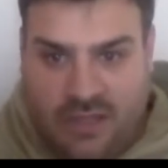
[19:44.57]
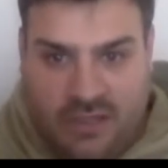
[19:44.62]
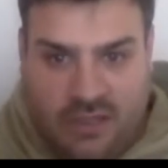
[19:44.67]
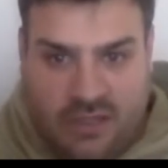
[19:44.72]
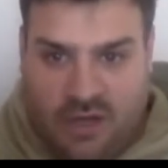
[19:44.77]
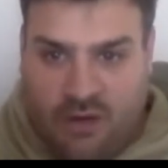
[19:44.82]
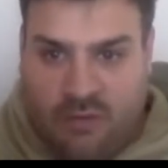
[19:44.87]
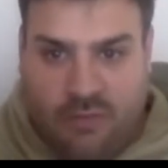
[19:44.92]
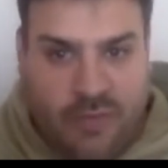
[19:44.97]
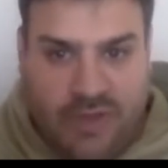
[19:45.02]

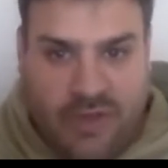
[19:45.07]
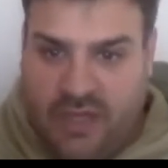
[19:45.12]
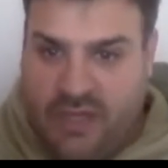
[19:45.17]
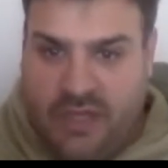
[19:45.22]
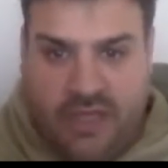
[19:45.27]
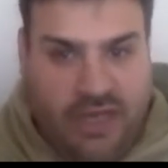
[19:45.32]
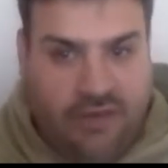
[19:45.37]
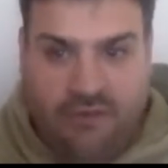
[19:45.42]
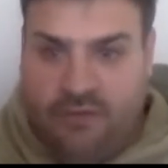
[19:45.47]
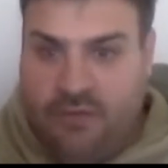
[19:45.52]
told me,
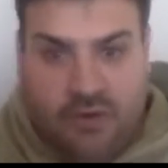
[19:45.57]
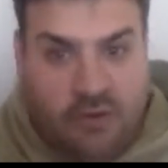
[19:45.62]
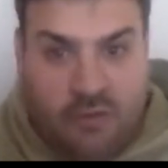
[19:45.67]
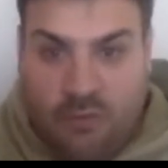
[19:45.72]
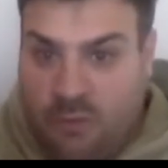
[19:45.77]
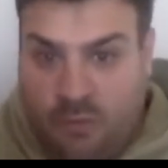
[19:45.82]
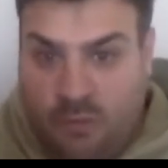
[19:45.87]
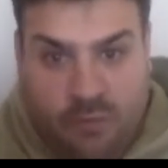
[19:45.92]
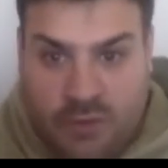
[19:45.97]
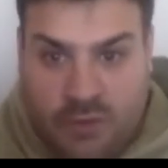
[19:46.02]
Kev,
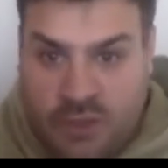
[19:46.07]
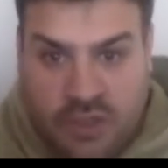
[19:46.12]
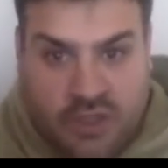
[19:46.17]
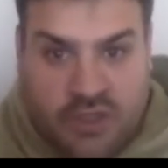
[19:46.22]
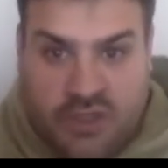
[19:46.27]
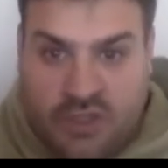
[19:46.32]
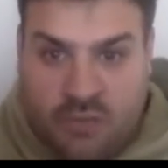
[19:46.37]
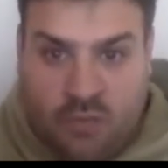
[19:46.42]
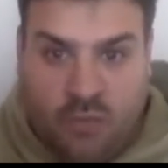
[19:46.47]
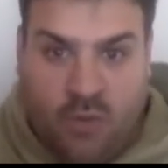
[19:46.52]
you're
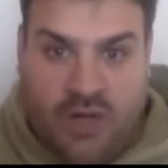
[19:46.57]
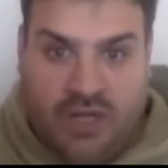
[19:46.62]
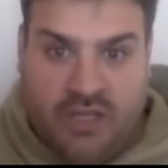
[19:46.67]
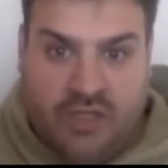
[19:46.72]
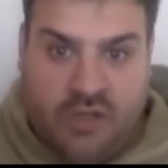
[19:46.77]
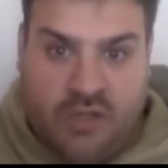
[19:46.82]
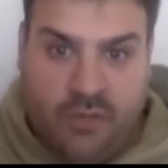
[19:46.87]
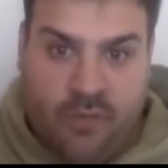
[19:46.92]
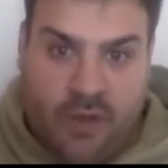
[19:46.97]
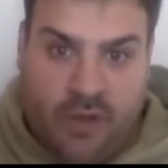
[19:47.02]
producing way
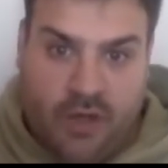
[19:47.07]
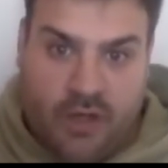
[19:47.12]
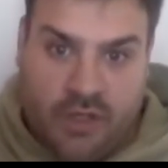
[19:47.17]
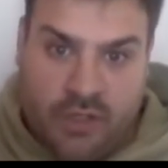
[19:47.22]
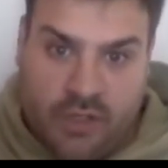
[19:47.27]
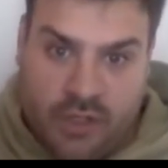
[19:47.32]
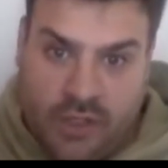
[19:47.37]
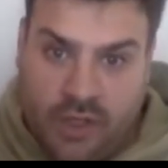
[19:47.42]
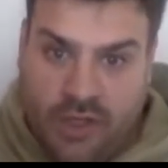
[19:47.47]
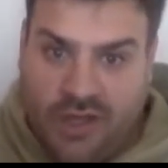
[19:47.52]
too
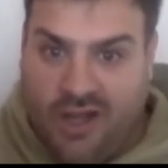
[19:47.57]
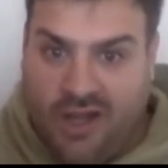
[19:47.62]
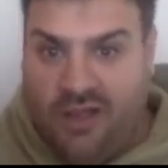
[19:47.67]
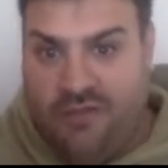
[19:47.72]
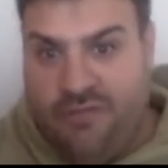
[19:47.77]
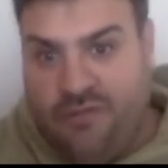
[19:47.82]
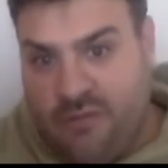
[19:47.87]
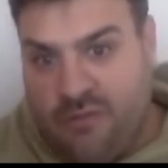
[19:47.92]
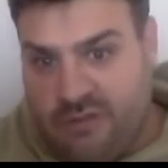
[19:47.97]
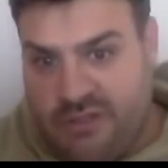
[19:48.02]
much.
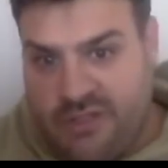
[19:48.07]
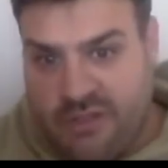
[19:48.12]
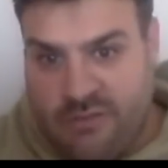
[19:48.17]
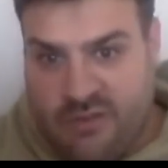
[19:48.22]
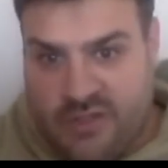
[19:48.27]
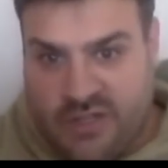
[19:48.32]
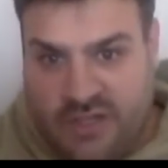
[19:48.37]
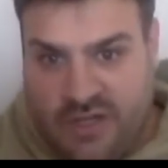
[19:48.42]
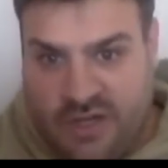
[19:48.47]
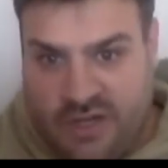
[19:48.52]
I thought it
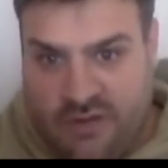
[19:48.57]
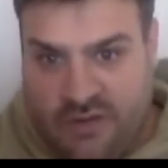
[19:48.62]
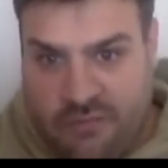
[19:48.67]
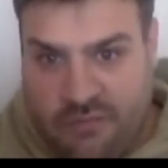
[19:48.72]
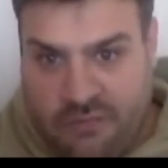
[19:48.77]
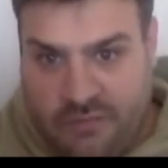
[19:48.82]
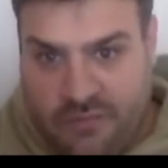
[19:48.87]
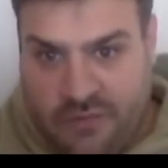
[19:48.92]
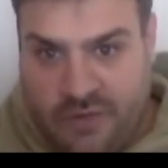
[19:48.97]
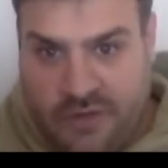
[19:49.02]
was enough.
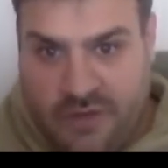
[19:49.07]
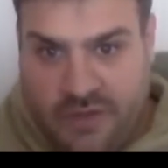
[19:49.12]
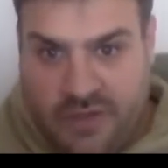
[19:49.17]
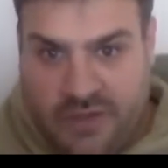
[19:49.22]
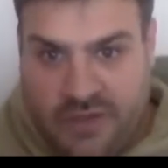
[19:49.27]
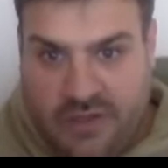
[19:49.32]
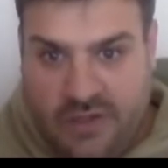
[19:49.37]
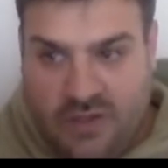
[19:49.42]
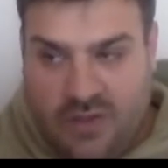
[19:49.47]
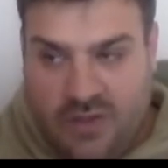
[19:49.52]

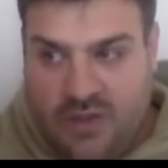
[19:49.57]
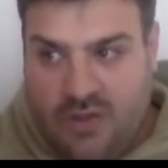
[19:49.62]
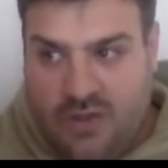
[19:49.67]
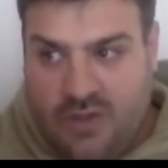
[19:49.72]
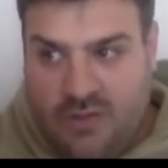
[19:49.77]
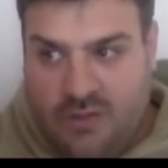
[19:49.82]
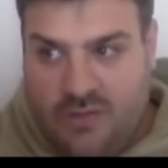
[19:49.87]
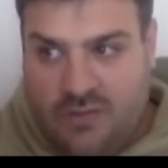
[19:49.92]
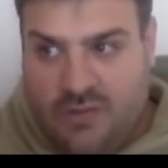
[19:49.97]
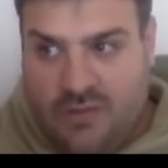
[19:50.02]

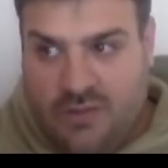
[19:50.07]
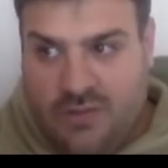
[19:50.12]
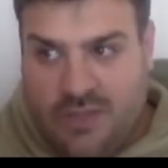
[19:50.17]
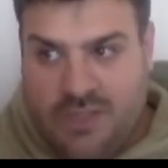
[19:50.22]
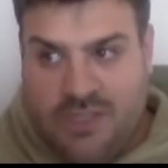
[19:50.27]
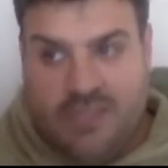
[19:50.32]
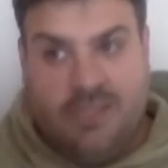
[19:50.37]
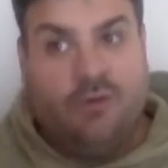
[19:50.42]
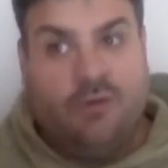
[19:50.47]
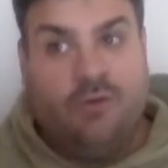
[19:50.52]

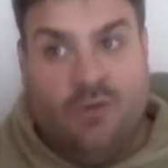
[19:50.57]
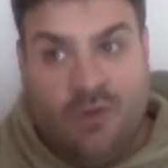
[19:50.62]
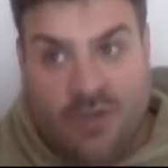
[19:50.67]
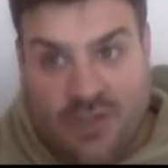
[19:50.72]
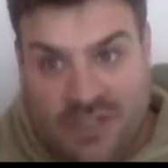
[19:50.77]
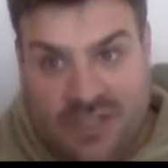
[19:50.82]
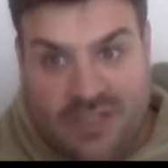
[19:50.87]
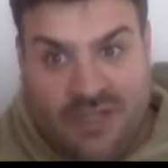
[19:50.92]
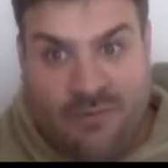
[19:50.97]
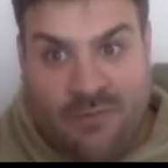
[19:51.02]
Still
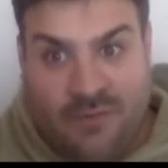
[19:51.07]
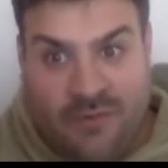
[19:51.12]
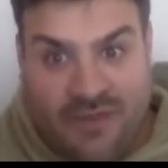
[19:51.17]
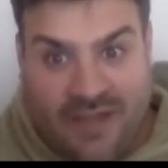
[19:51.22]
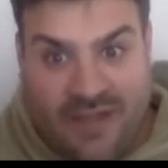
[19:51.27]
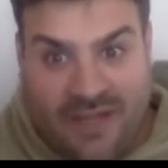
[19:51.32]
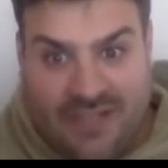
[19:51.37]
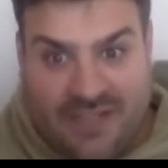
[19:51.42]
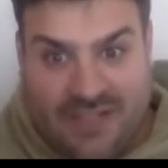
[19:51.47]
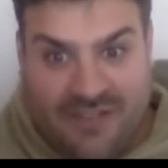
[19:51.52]
got some of
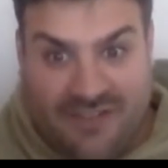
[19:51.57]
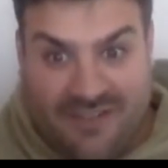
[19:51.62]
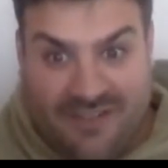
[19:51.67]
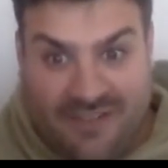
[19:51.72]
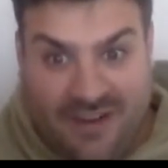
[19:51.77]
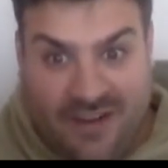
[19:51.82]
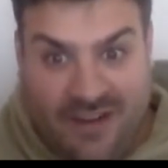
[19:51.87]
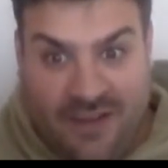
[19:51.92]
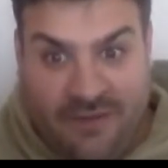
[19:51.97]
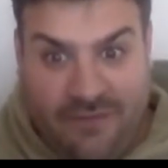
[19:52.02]
that
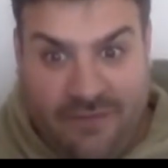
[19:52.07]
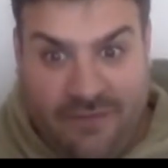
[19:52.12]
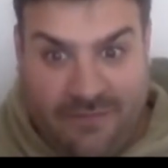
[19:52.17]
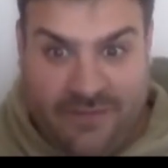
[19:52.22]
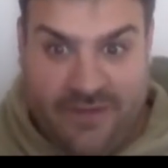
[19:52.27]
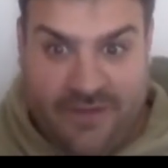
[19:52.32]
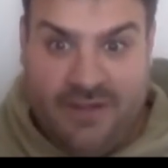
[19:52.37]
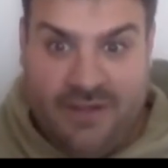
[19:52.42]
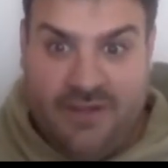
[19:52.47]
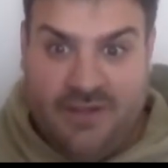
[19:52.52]
stock
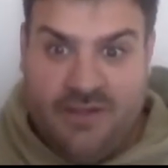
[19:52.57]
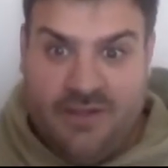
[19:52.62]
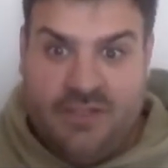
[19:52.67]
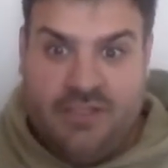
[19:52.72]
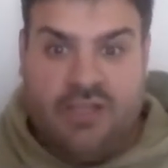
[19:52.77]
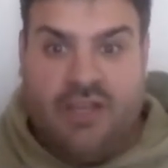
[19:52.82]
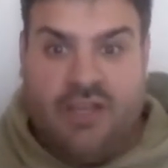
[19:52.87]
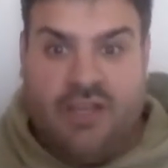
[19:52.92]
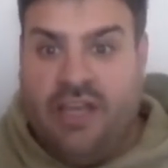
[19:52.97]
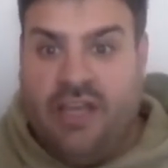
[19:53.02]
left.
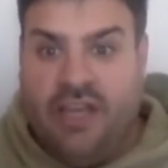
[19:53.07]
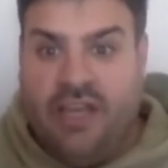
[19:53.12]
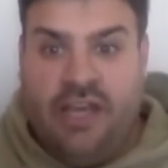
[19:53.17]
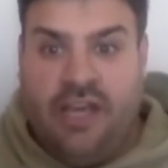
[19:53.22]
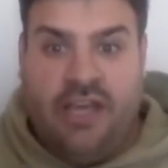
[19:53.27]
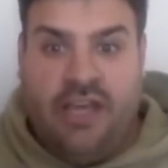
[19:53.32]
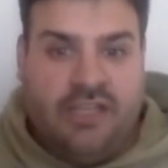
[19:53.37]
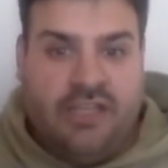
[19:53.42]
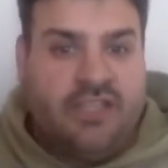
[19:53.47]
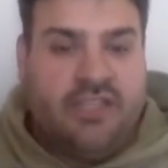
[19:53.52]
So
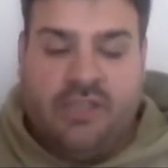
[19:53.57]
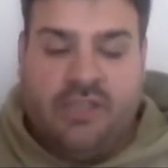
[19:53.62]
I